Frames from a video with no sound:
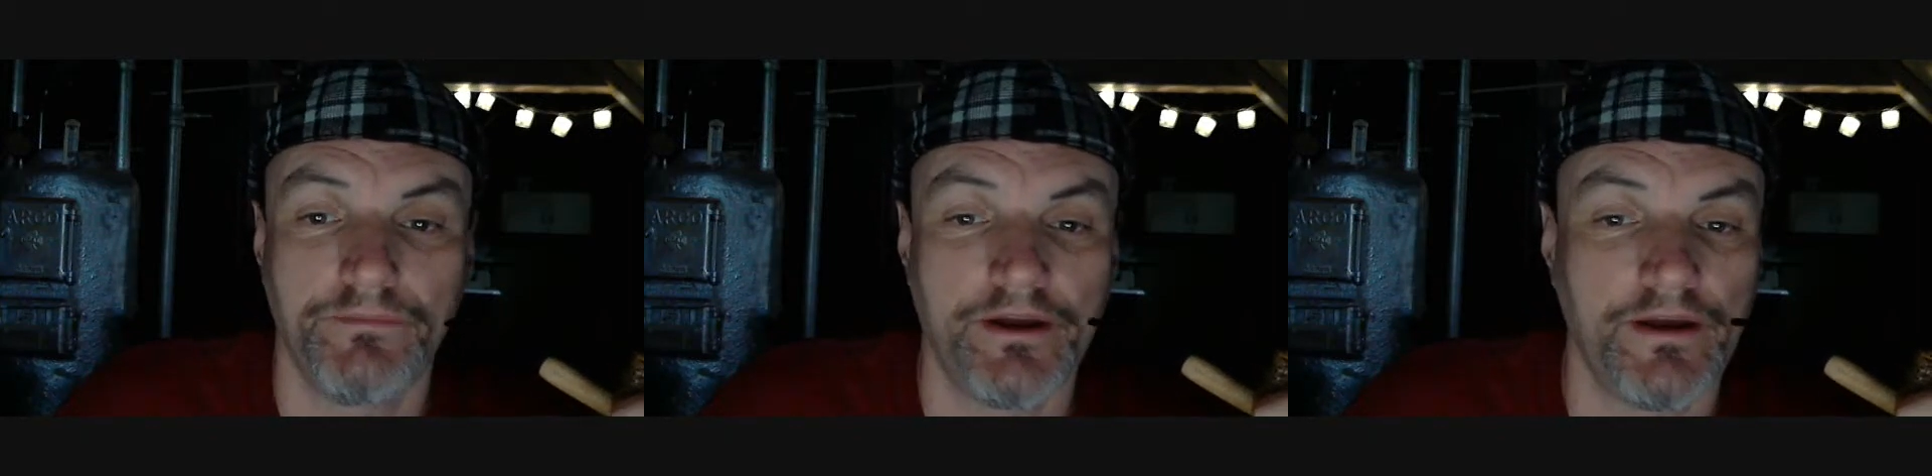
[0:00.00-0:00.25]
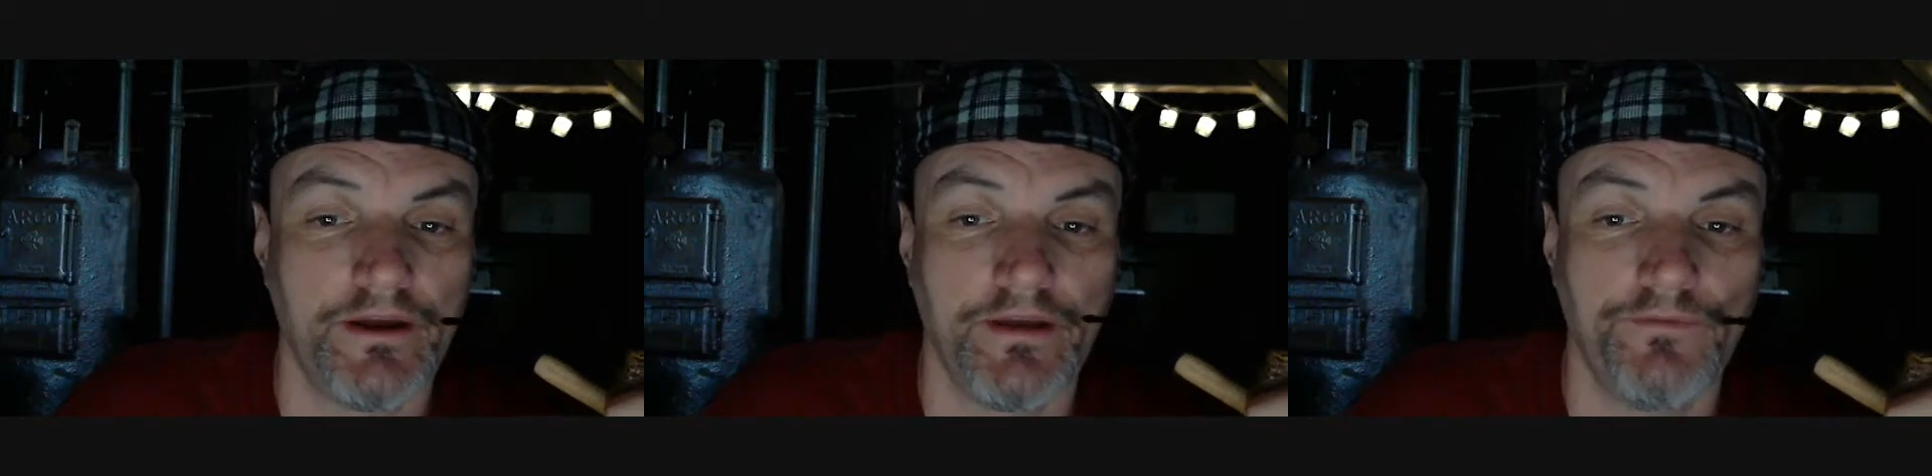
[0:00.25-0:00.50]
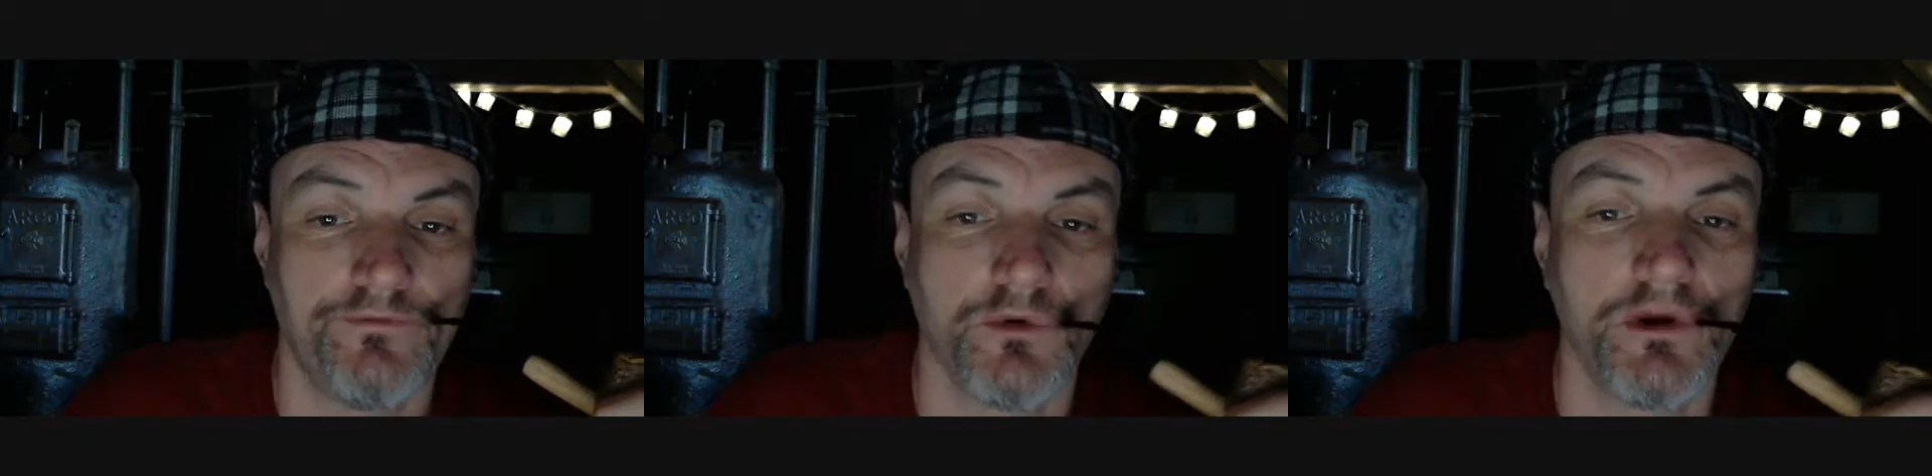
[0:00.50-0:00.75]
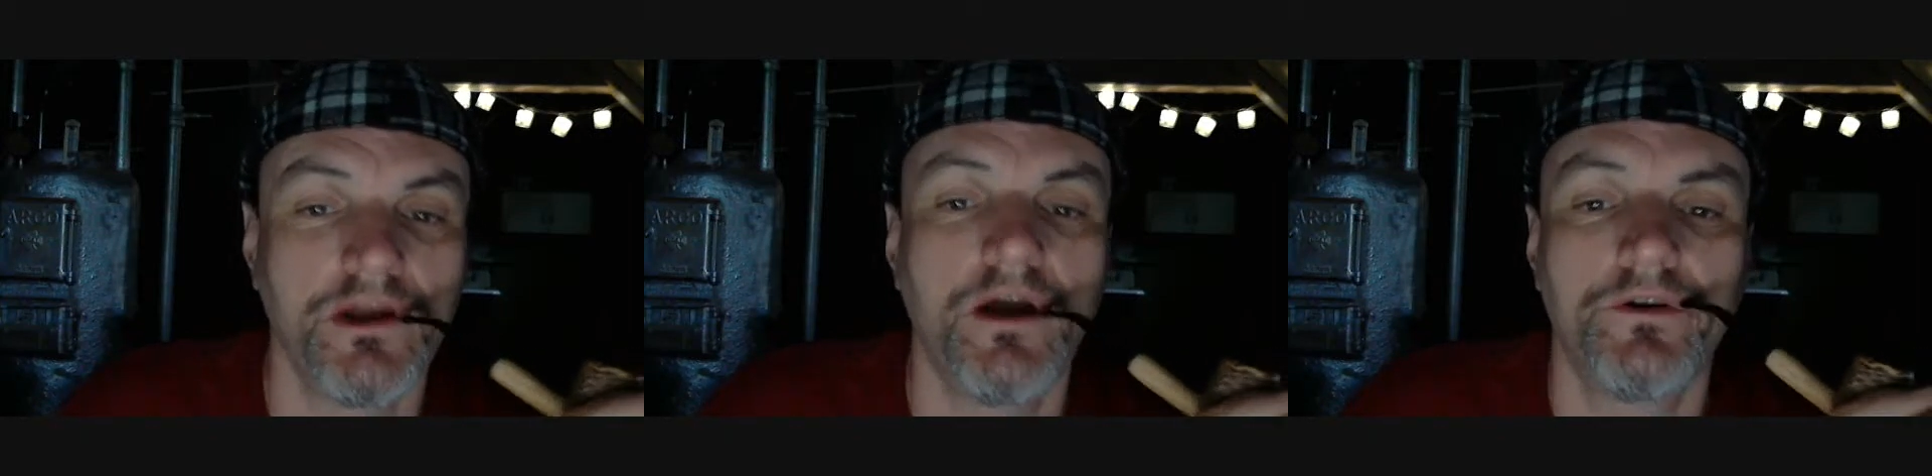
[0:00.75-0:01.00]
I had
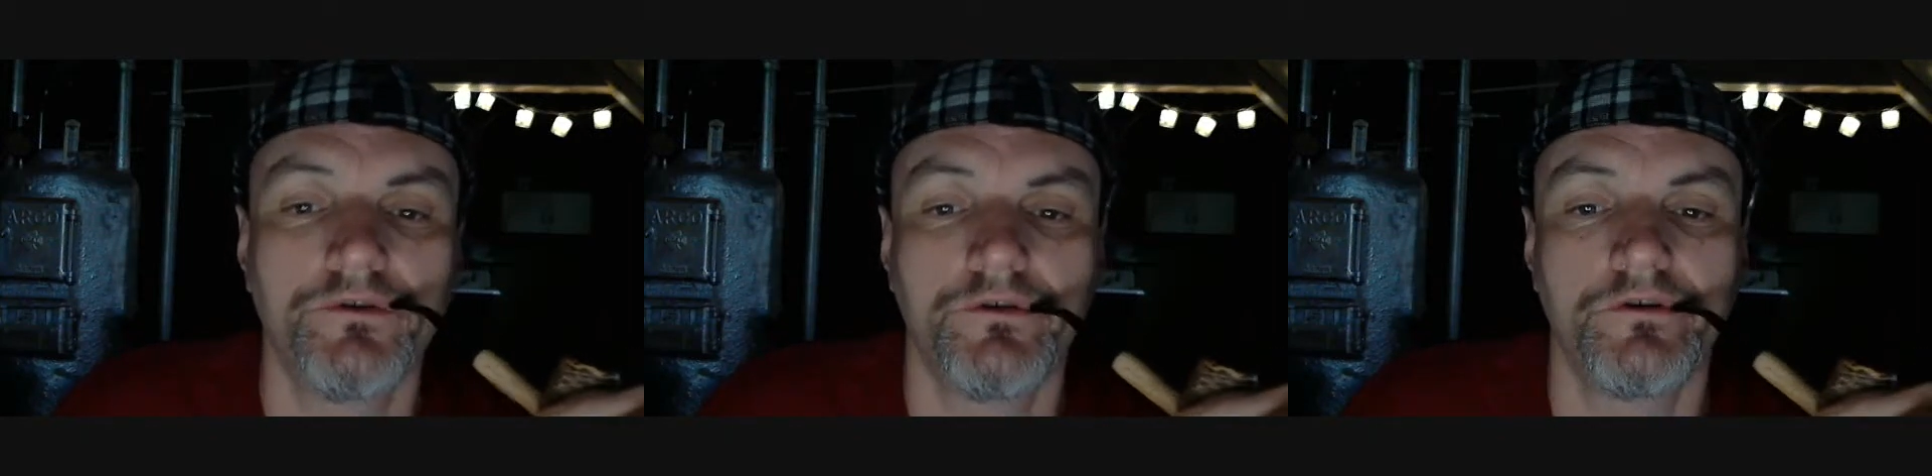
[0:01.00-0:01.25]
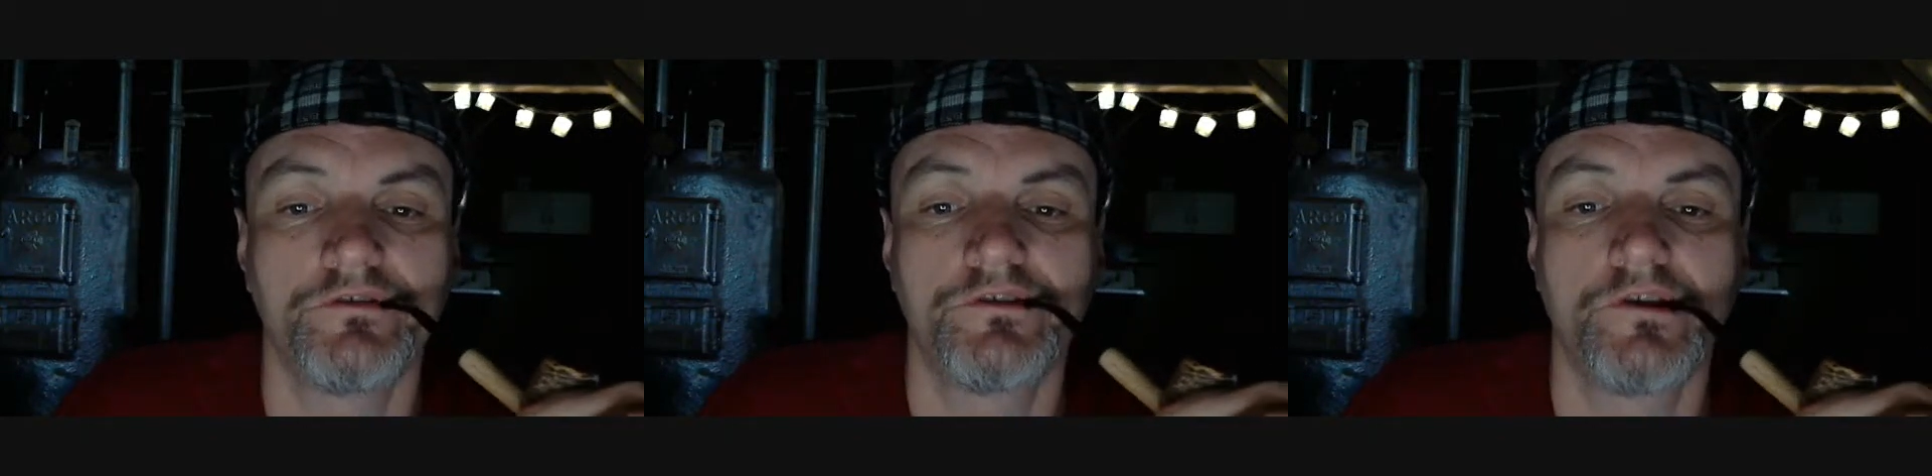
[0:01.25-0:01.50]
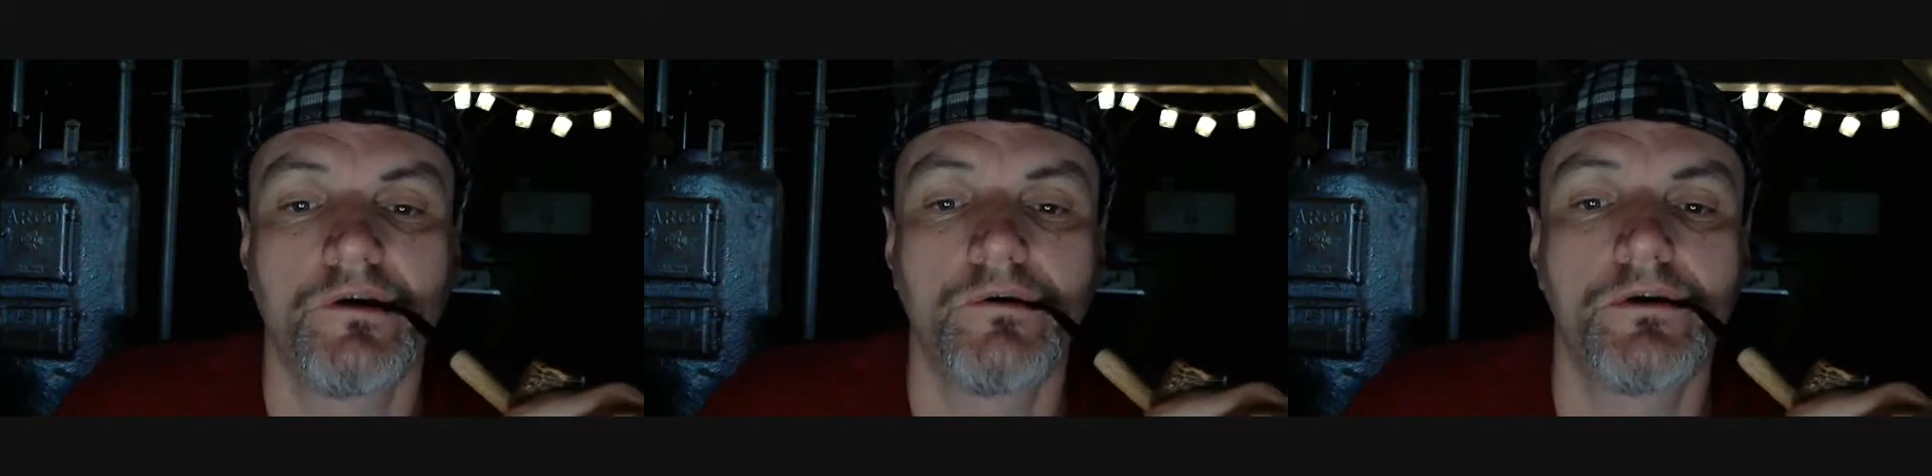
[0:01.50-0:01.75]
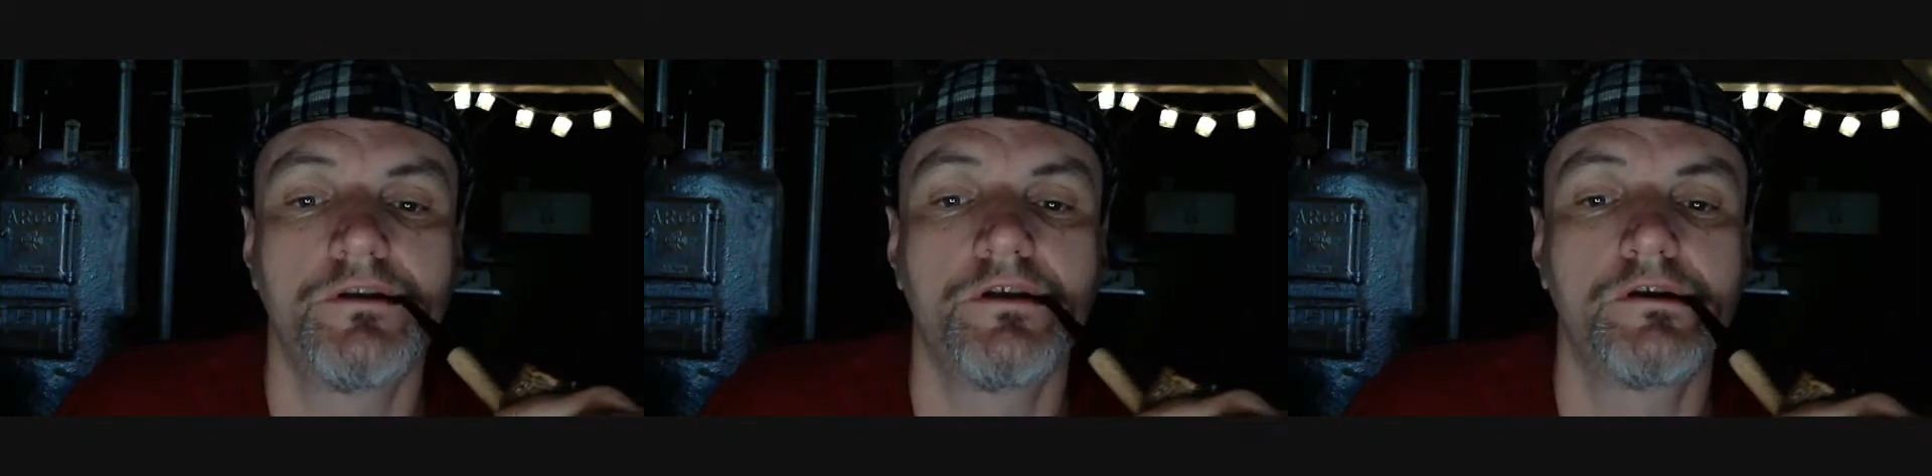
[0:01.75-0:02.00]
300 or so
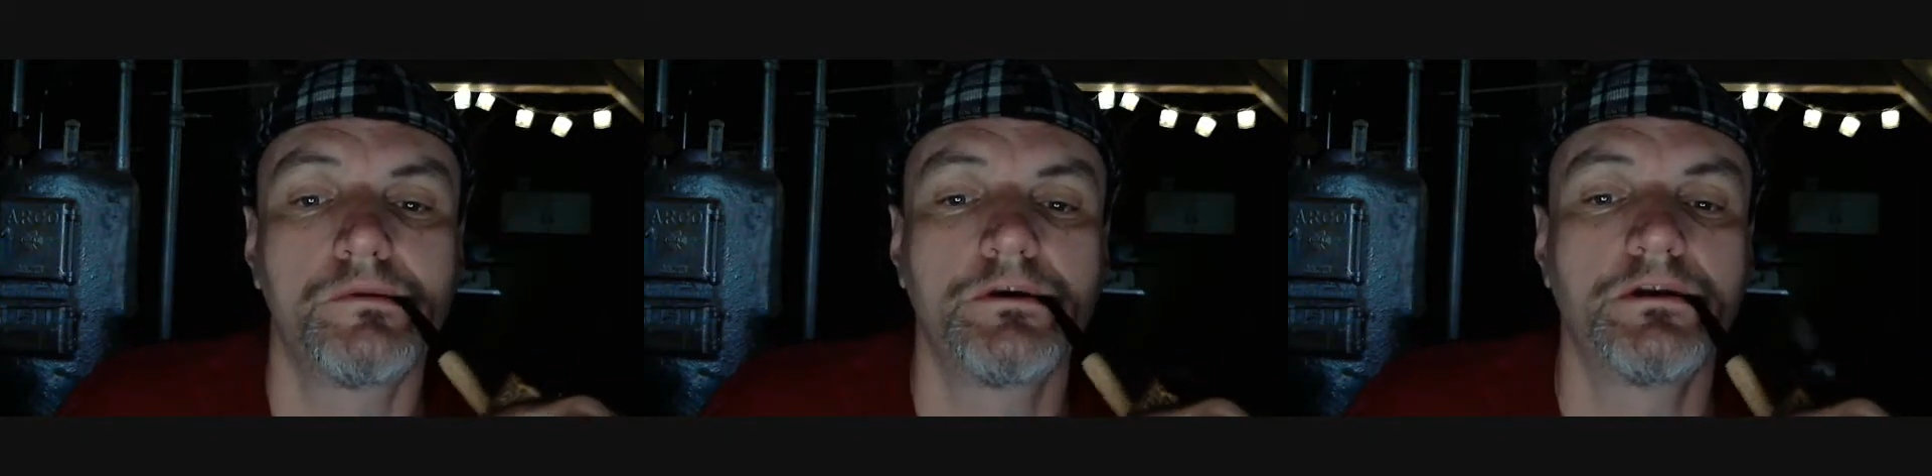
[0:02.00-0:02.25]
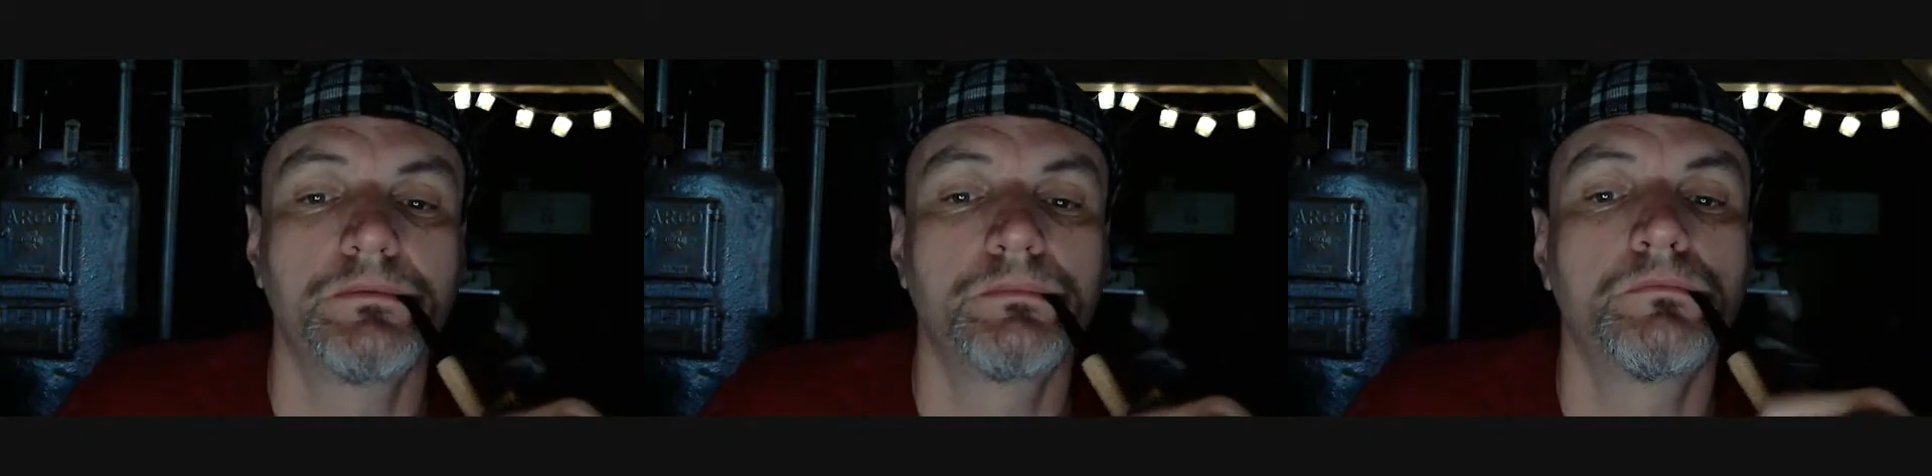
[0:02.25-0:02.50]
in there, but